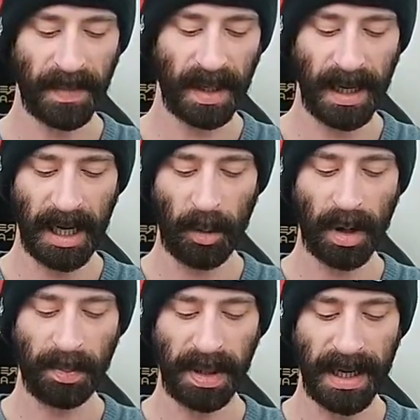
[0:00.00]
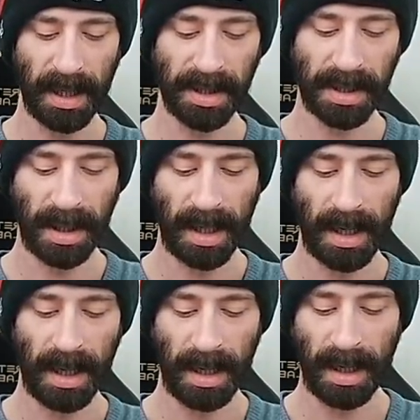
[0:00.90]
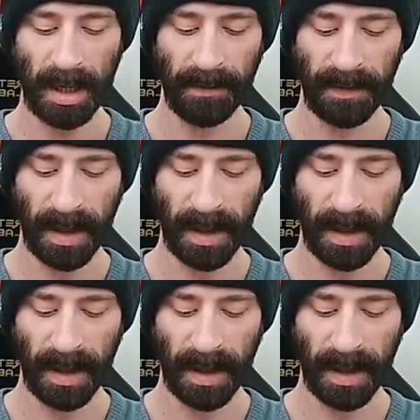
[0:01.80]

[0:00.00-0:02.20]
and you are players of